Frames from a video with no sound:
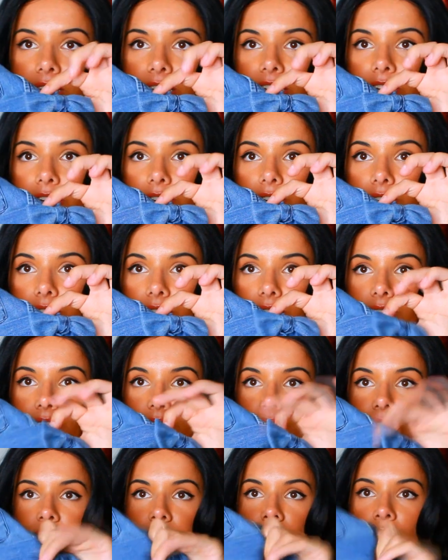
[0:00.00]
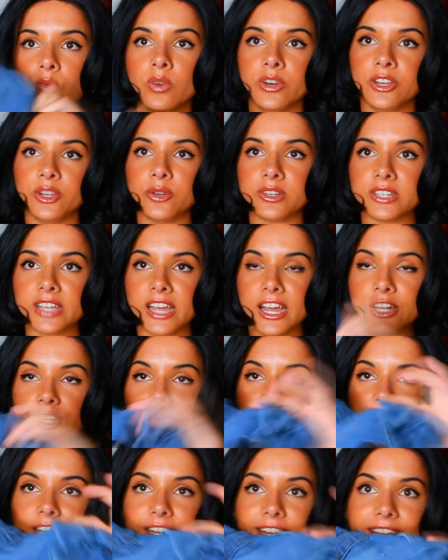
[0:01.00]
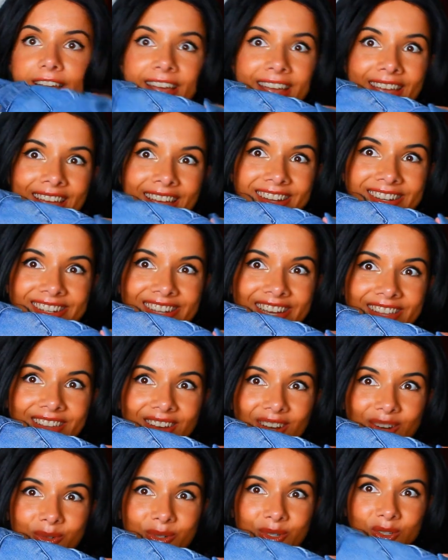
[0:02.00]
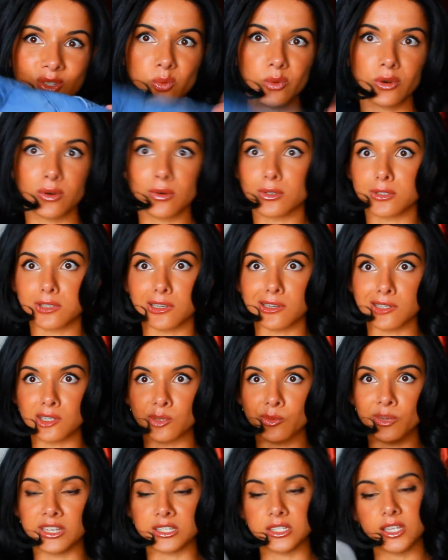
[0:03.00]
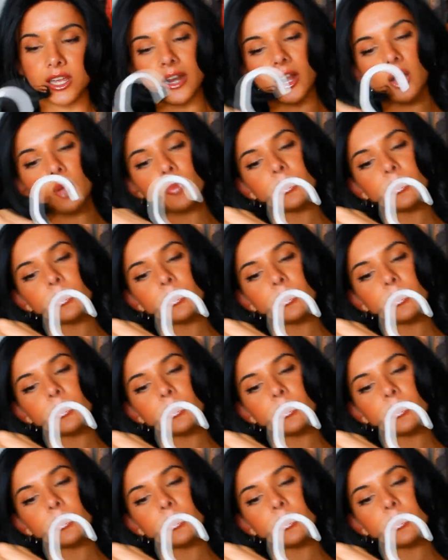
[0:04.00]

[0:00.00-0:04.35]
here when you attach it, and I thought it was super cool, so I couldn't pass that